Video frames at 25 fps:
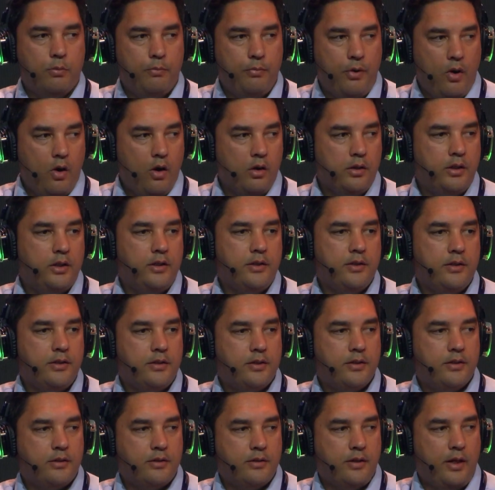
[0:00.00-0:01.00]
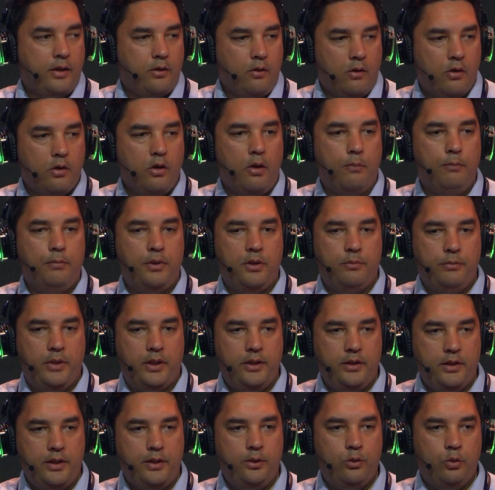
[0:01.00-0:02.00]
or partners that are
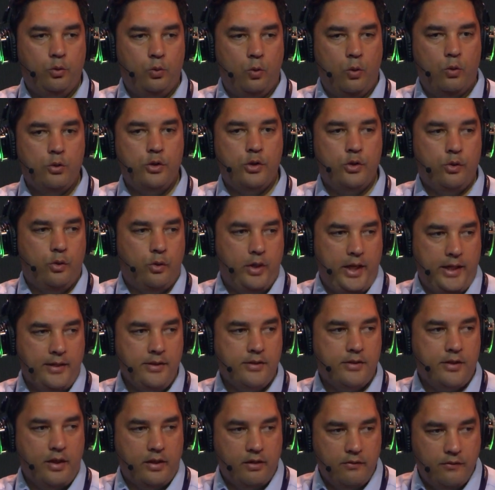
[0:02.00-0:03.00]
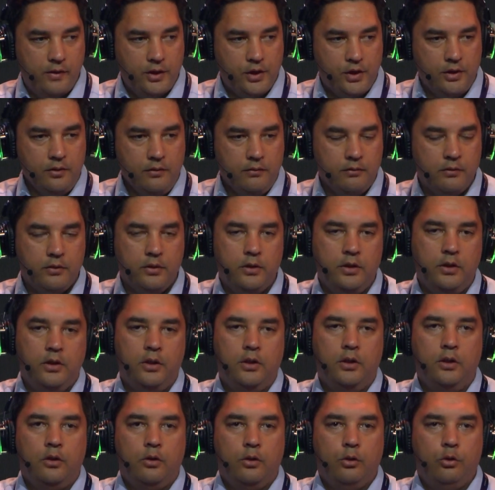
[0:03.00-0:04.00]
complementary towards your end state vision.
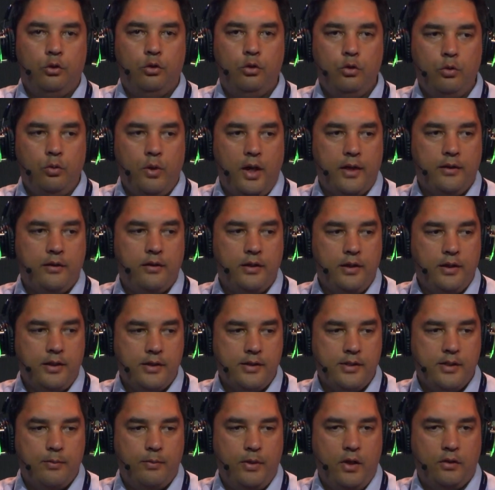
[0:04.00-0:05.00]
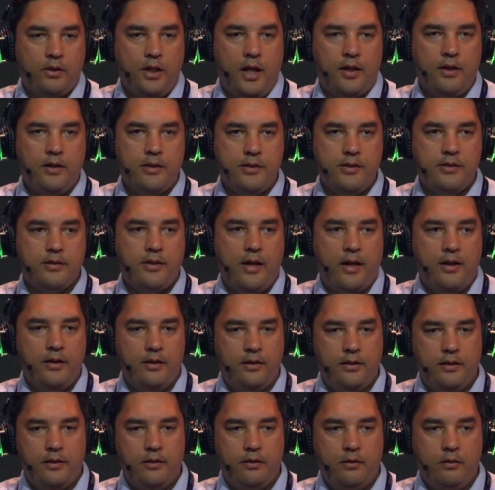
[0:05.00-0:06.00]
Two, I think it's about
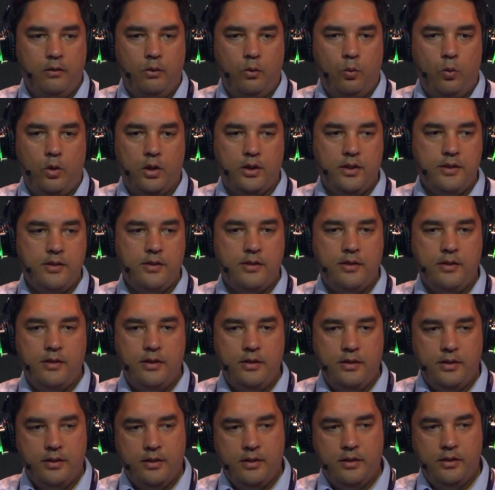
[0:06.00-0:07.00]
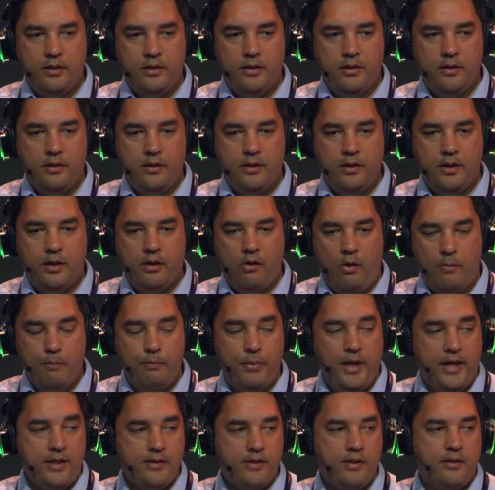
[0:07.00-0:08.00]
understanding what is the
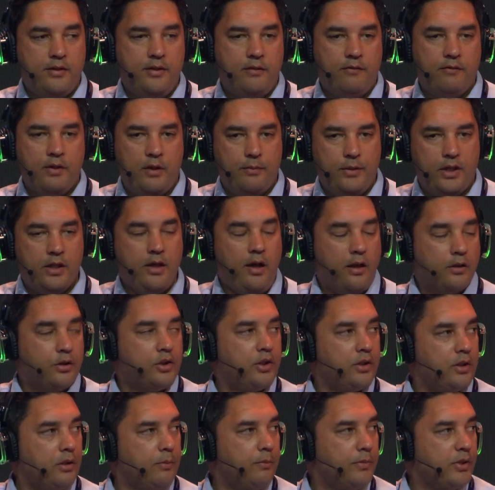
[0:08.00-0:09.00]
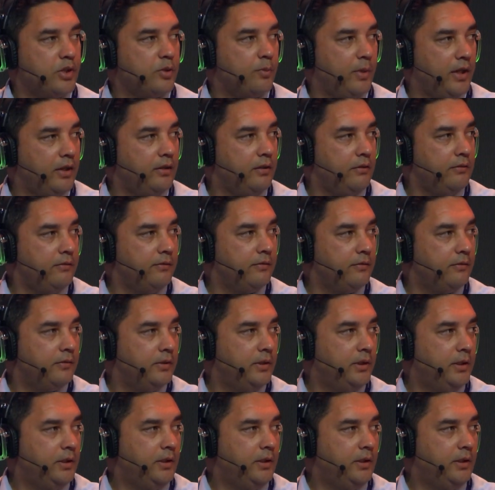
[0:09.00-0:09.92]
complexity from a cultural perspective.